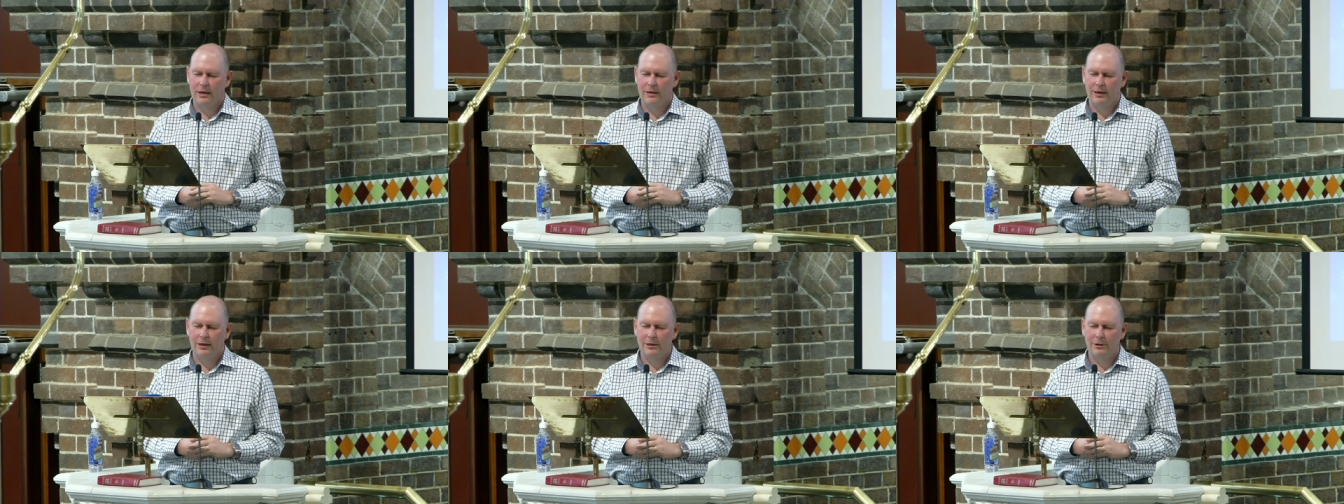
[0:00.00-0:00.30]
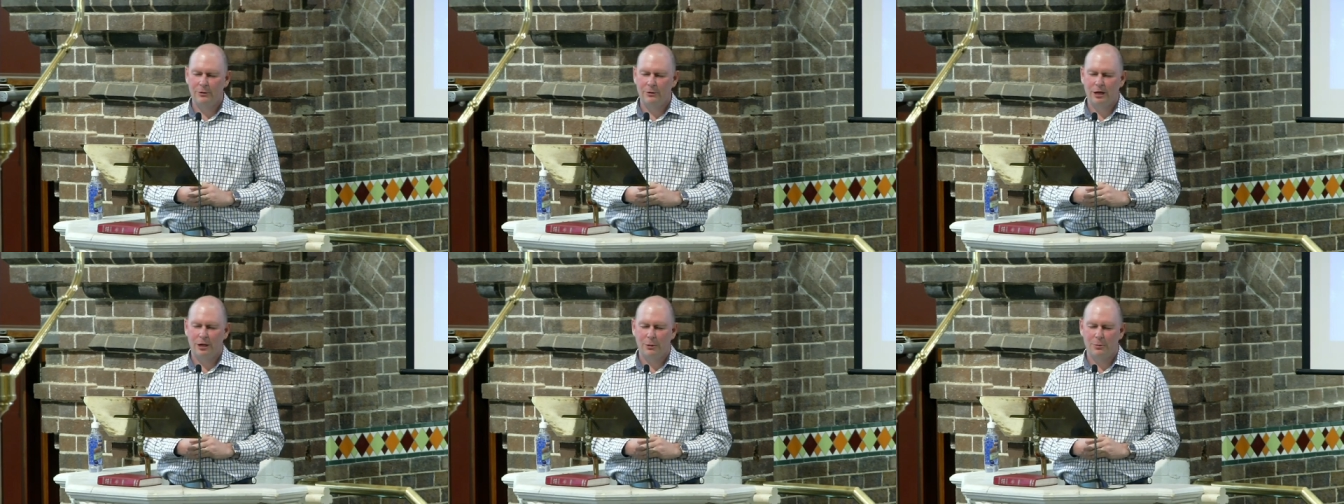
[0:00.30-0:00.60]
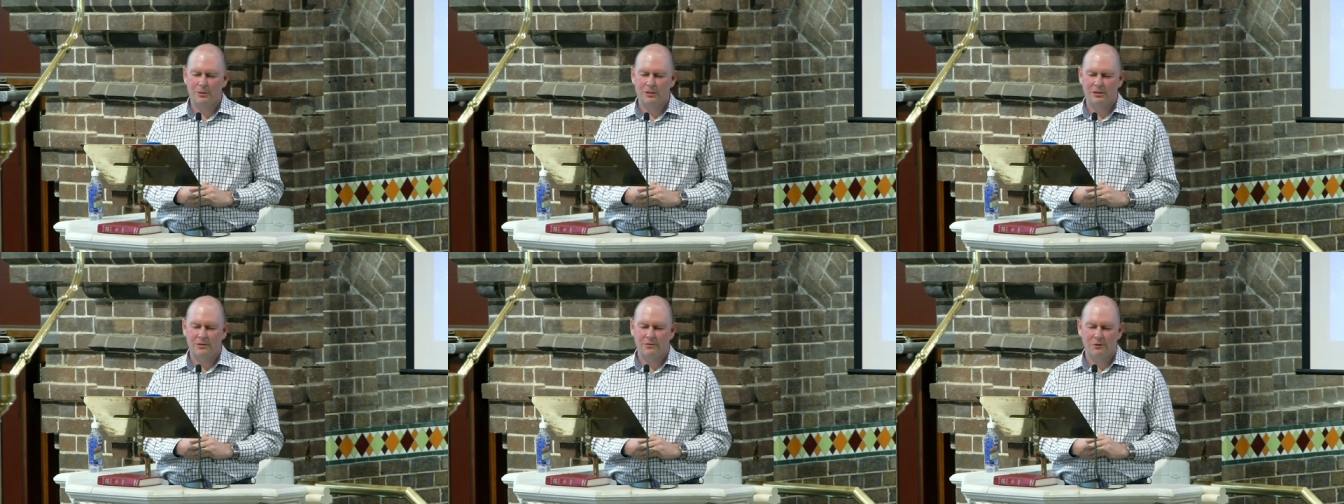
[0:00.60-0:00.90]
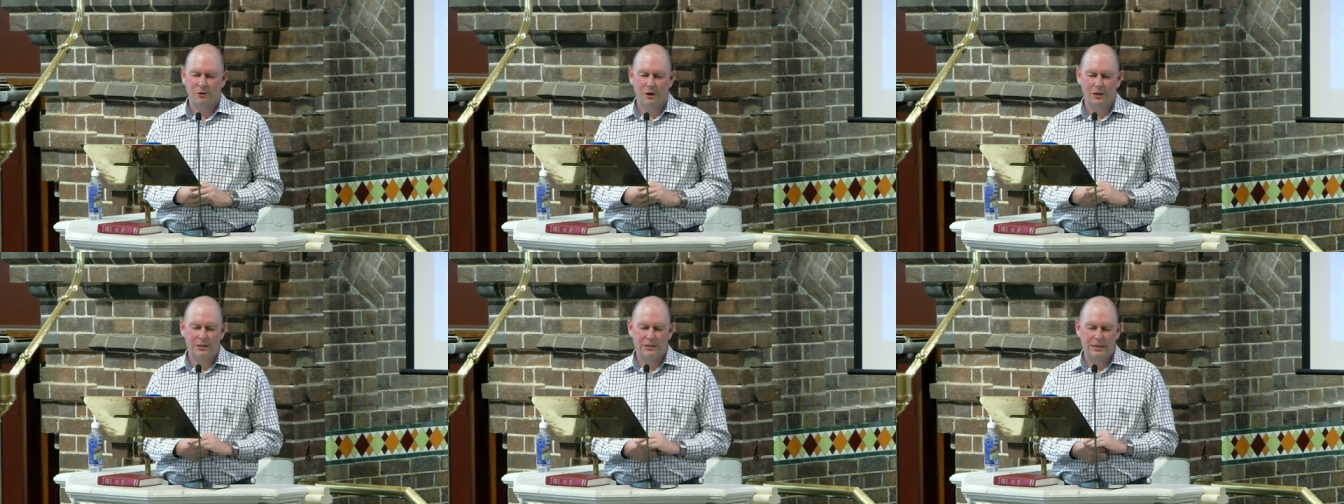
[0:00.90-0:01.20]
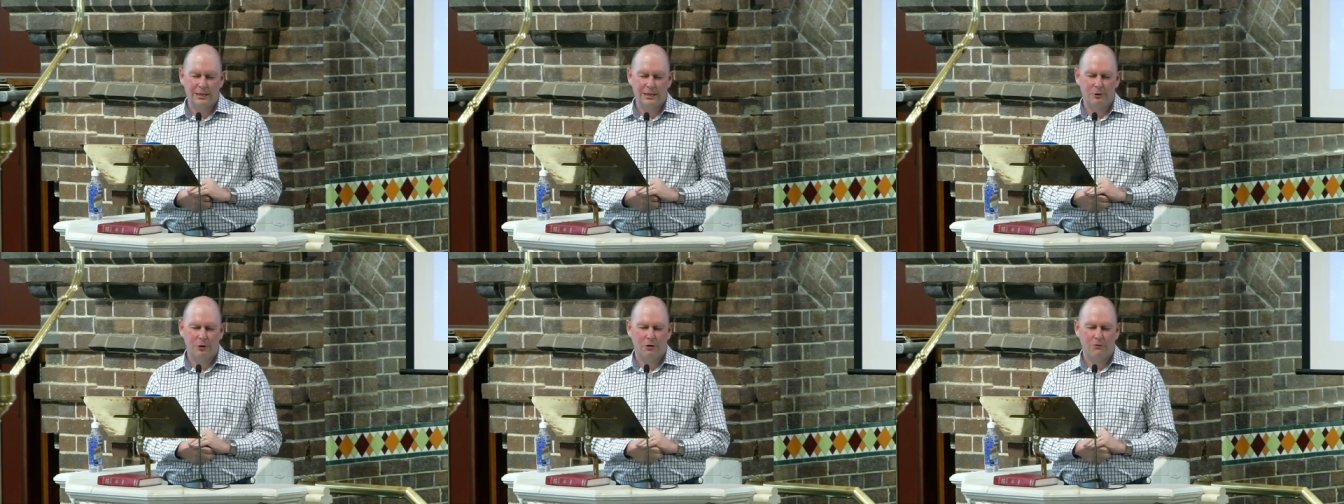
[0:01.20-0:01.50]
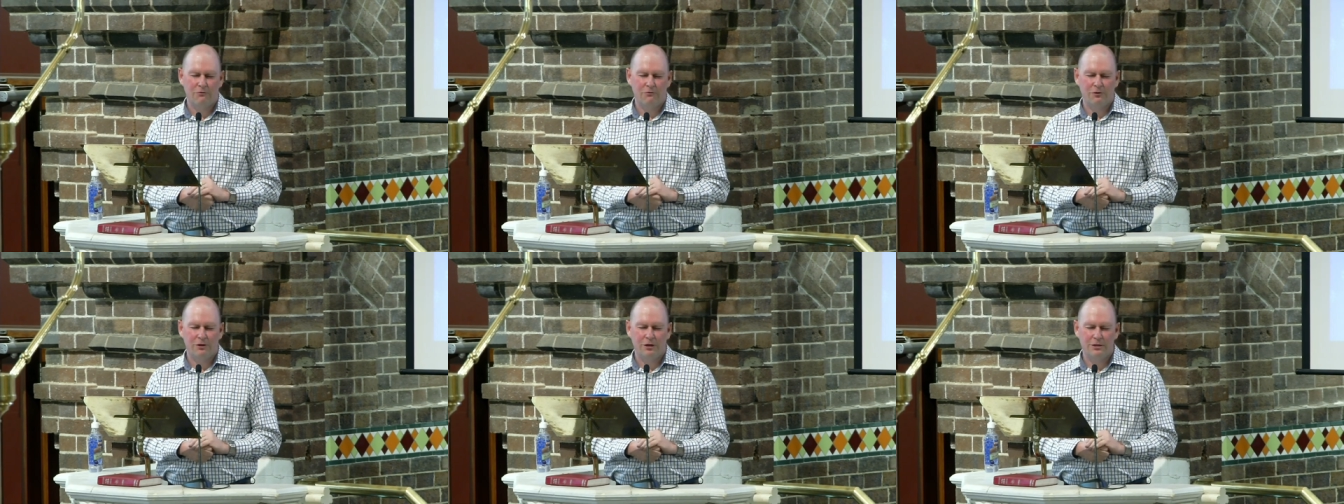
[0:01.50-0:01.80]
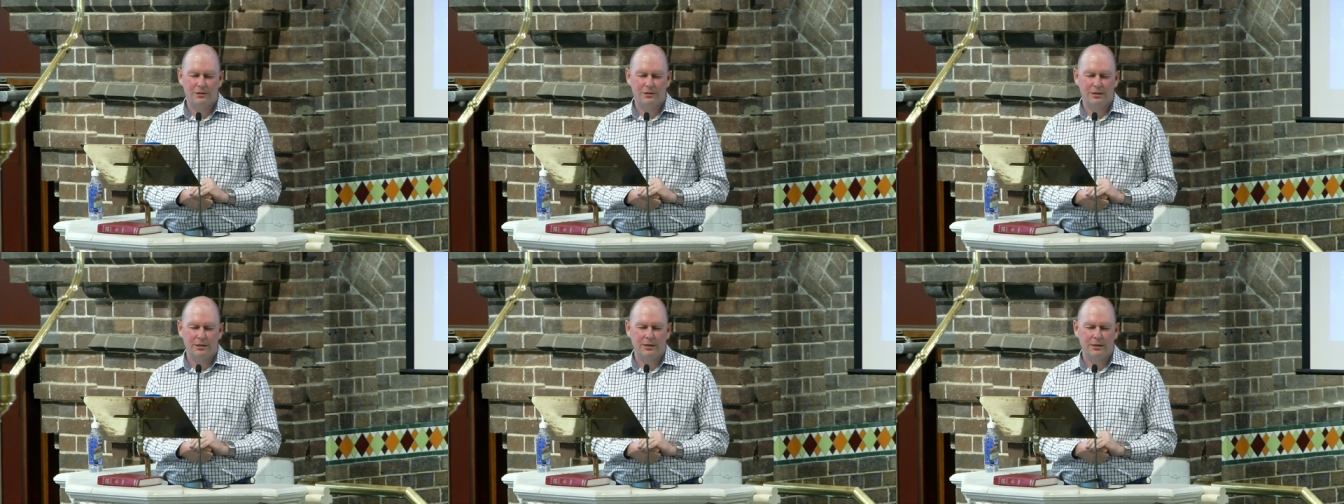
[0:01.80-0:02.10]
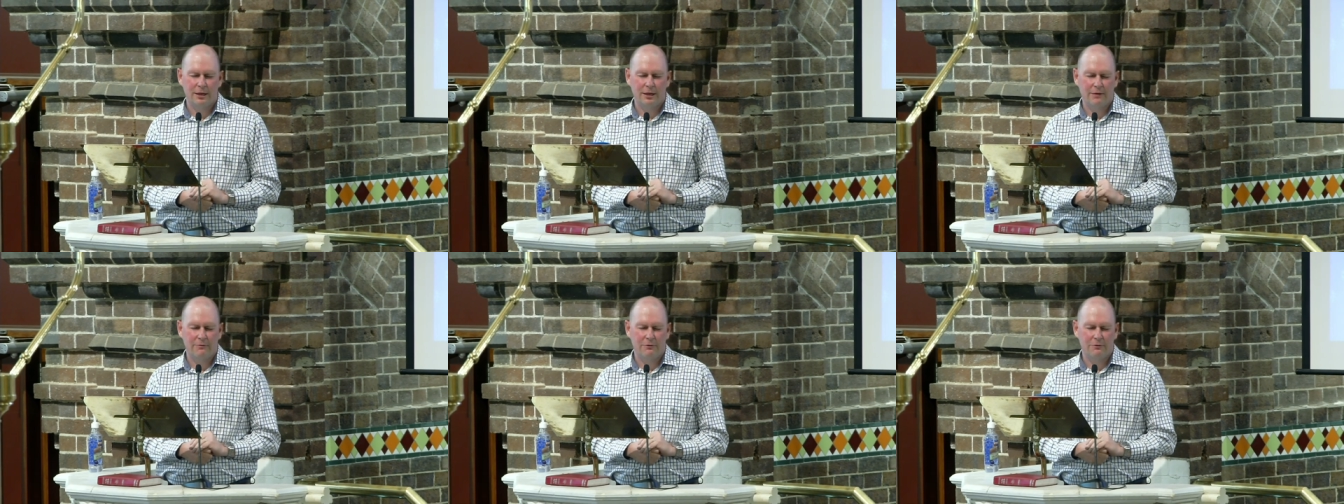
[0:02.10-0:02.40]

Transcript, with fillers: that you would help us to find deep confidence in the love